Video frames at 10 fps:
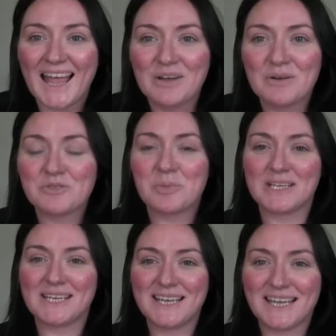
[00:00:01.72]
Hello
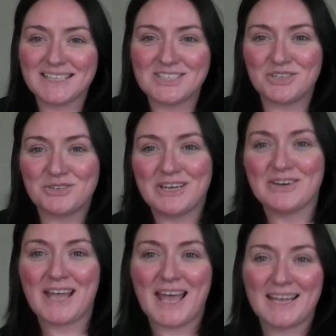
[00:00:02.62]
everybody, it's June
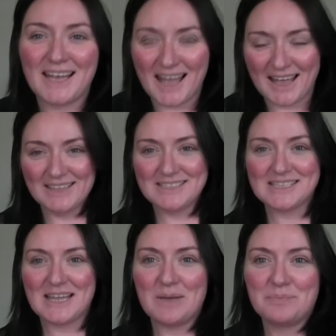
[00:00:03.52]
here again,
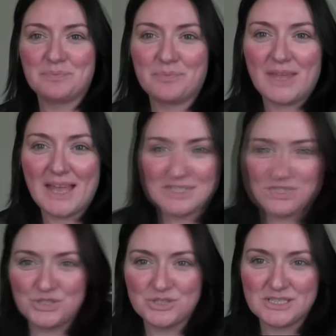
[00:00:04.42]
and
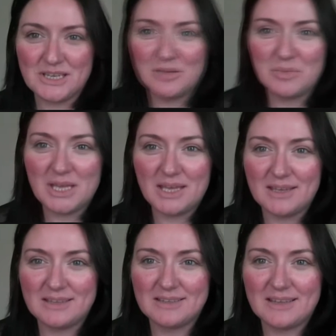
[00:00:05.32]
yes, you're seeing me
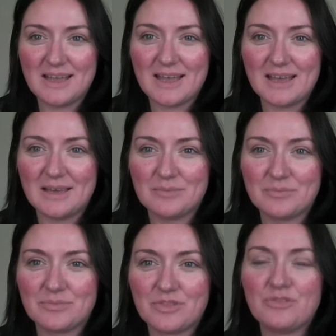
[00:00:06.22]
in
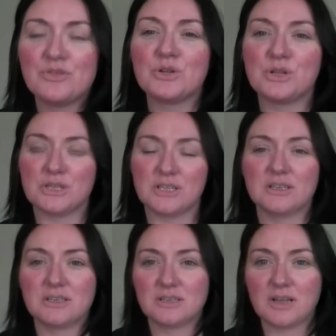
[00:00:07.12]
the full
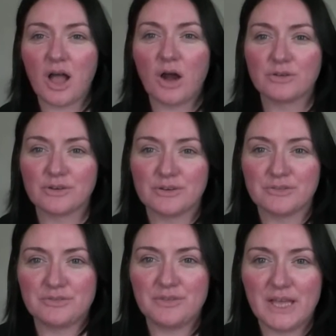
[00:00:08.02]
horror
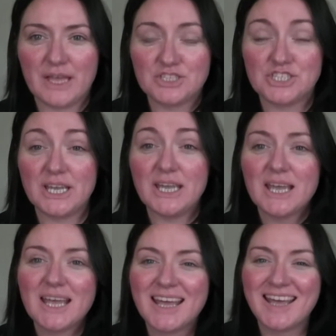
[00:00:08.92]
of HD
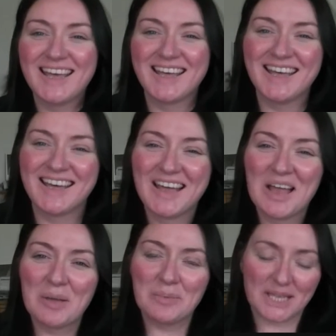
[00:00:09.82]

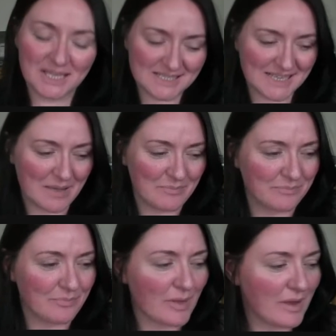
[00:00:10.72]
because
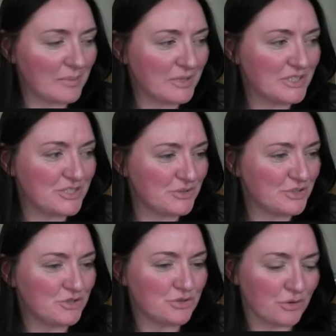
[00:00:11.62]
I'm going to do a
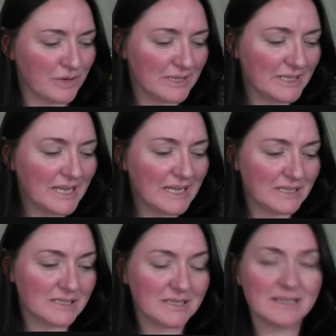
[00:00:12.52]
tutorial.
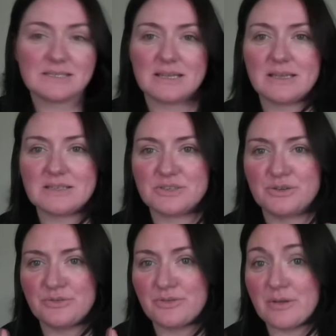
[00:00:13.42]
This is a sort
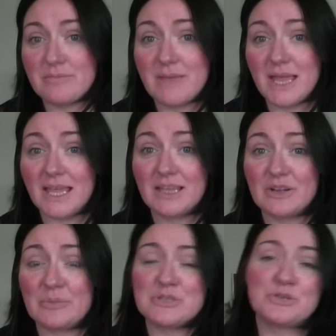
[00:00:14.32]
of making it
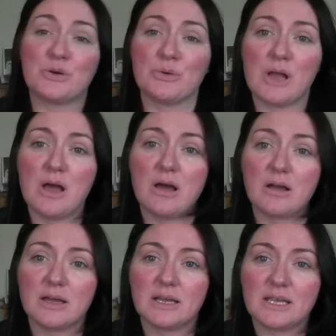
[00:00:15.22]
up as you go
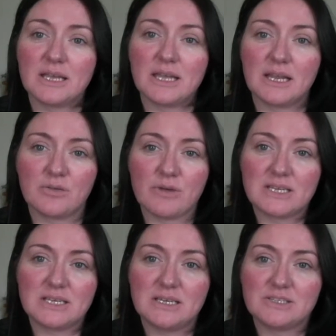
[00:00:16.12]
along, getting
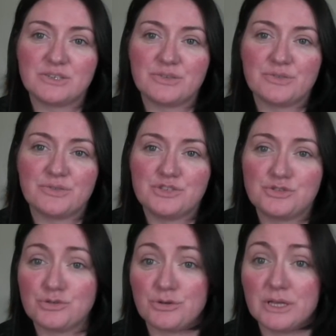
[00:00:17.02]
ready sort of
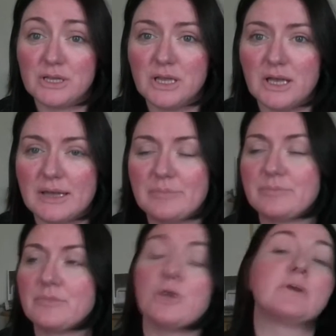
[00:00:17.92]
tutorial.
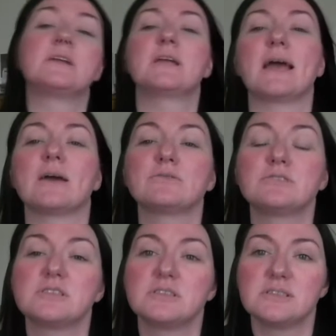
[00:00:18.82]
I'm going
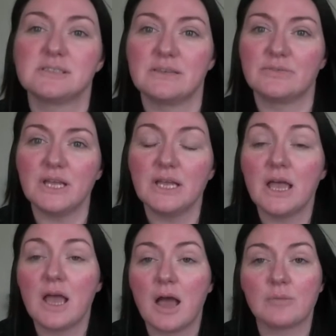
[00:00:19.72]
out this evening.
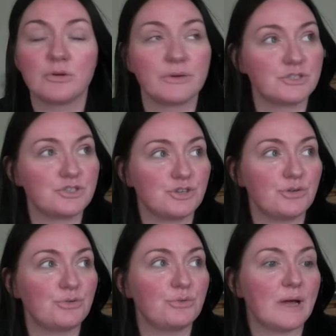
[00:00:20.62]
I'm going
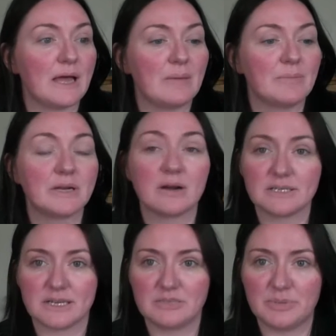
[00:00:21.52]
to an
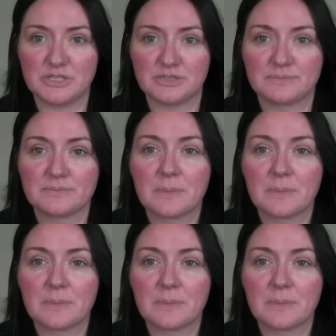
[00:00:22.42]
art exhibition.